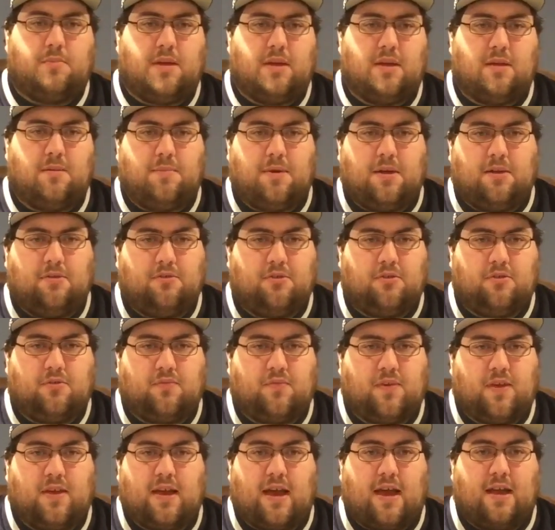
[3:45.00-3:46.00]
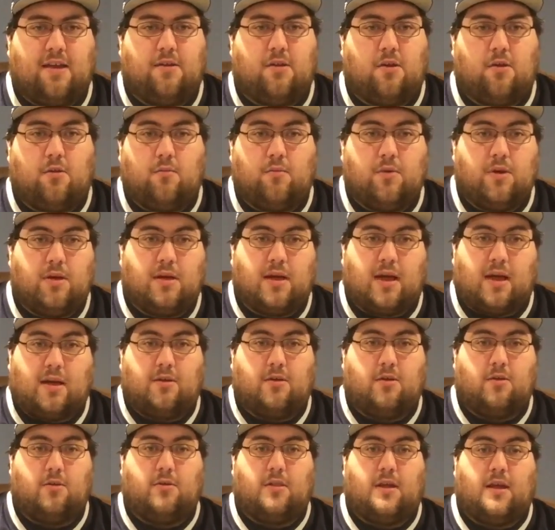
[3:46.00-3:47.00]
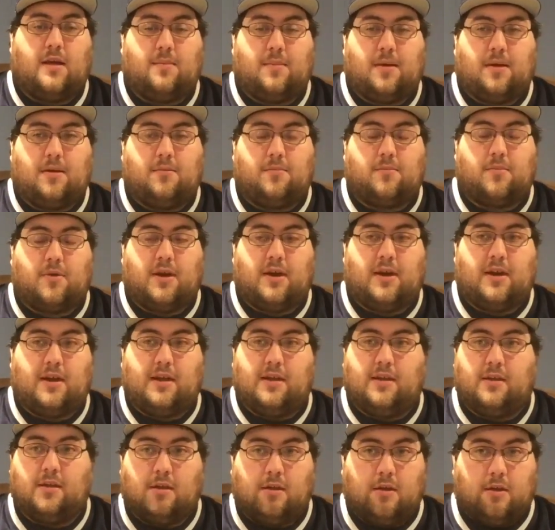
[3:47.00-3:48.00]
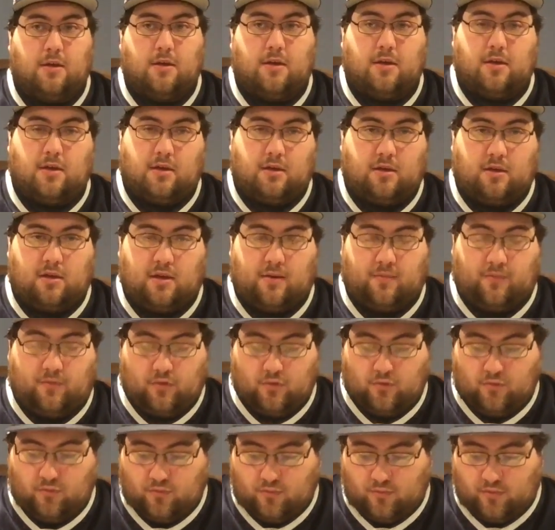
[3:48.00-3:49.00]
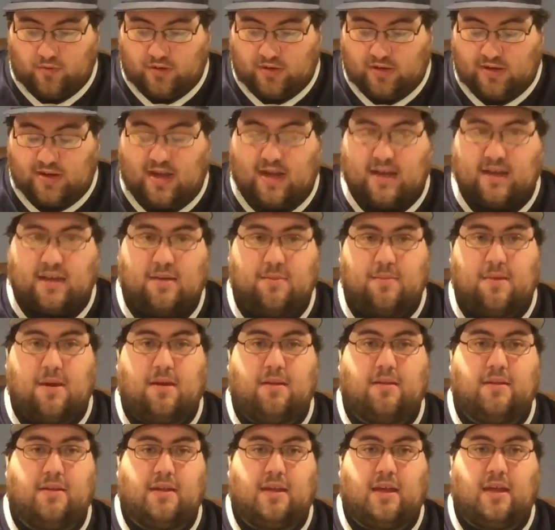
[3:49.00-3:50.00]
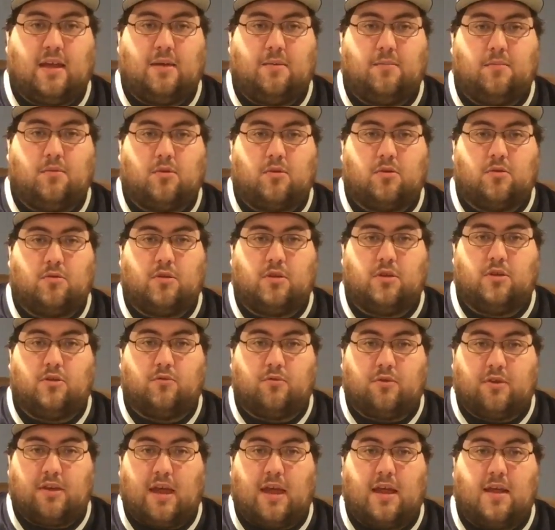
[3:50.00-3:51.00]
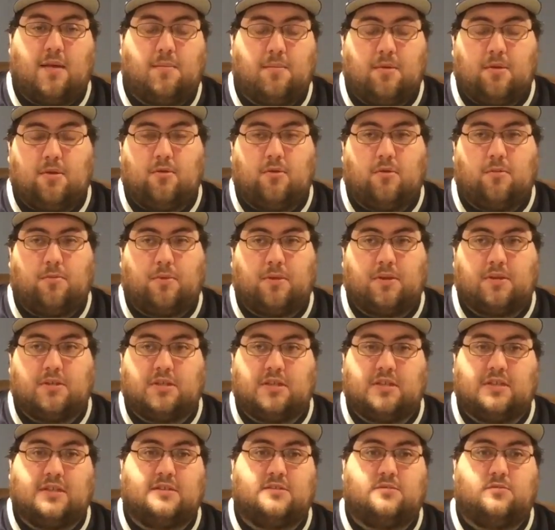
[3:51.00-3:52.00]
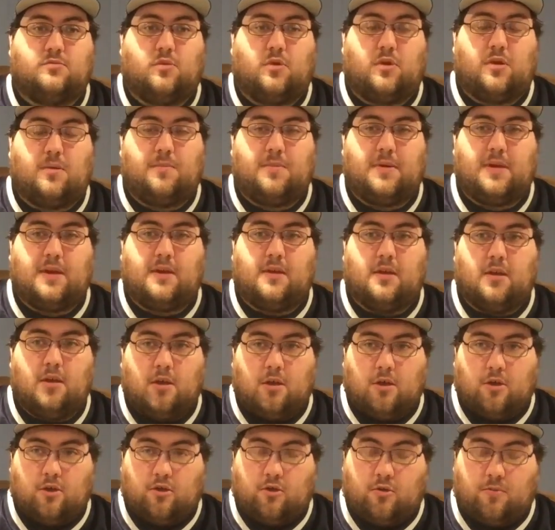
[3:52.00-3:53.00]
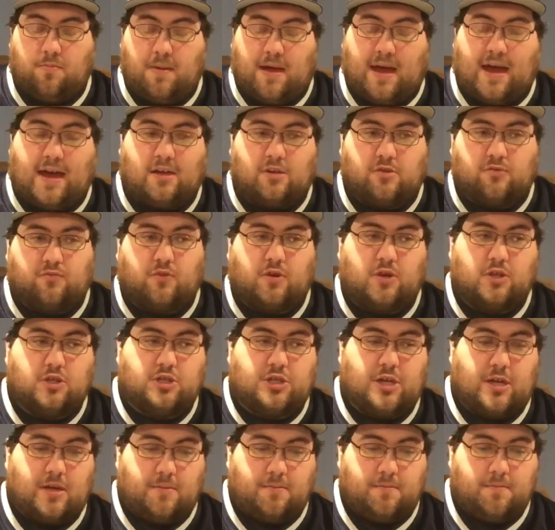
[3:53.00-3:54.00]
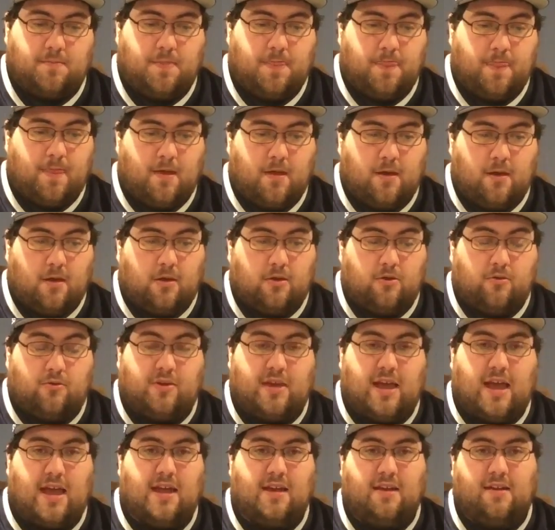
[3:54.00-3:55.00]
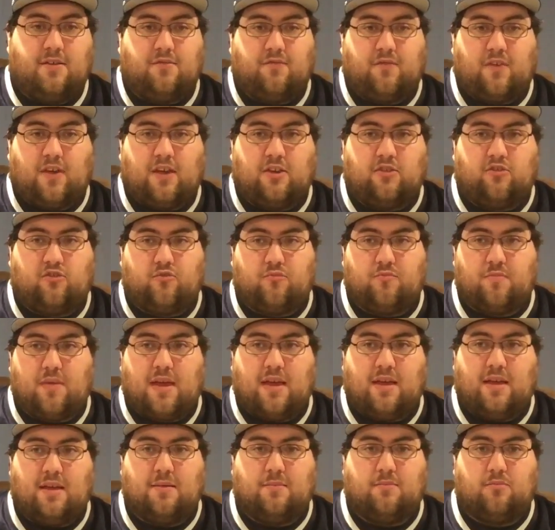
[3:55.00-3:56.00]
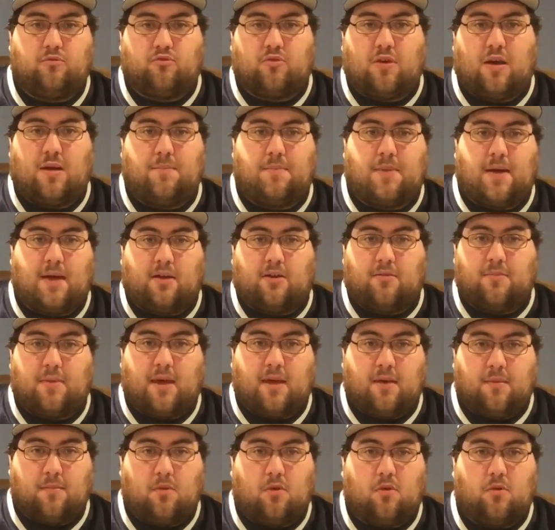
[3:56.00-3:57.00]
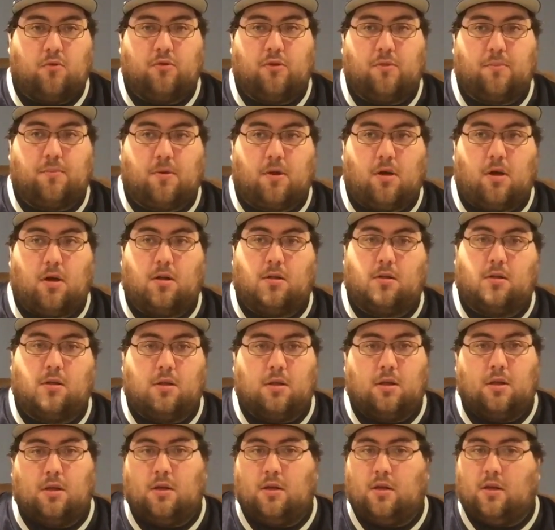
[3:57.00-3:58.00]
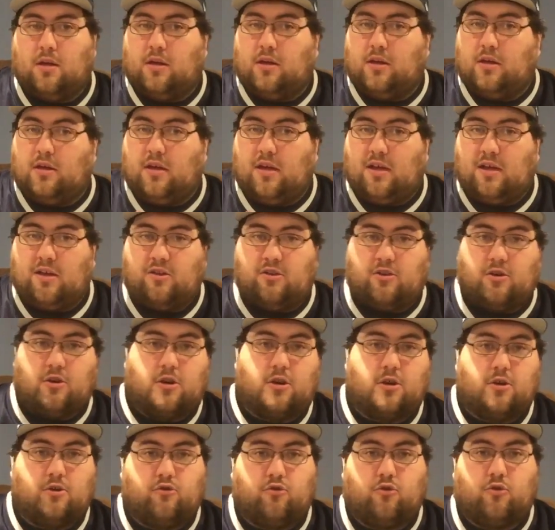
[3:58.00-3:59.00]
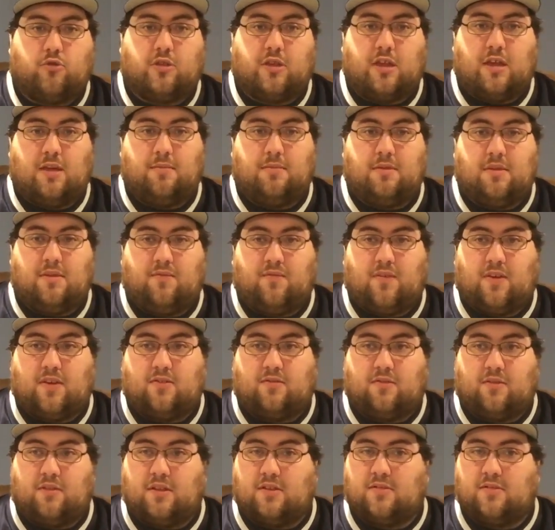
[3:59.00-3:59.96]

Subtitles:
a Patriots fan, I know a lot about Brady. If you knock him out of the game early, you get him into a place he doesn't want to be, you pass rush him, you get in his face, you make him drop back, you make him hold the ball, you're going to control the game defensively. It